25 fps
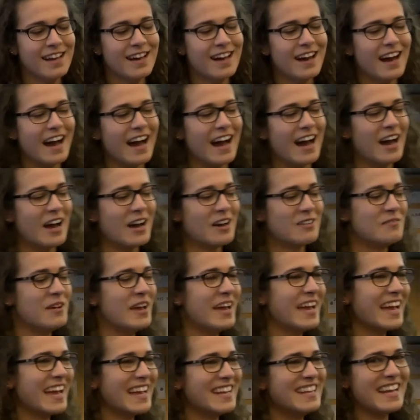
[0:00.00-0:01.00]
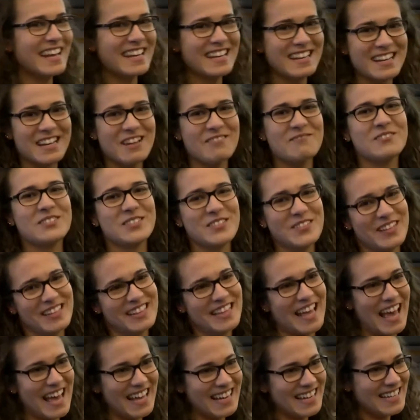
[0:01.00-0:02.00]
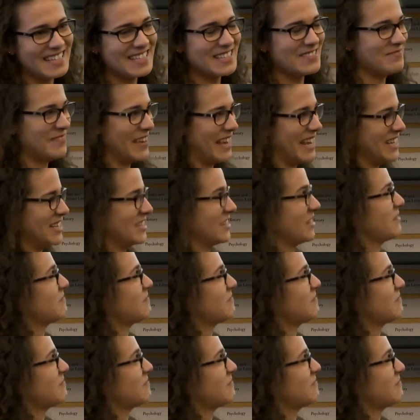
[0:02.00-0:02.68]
and ended up doing that as a major.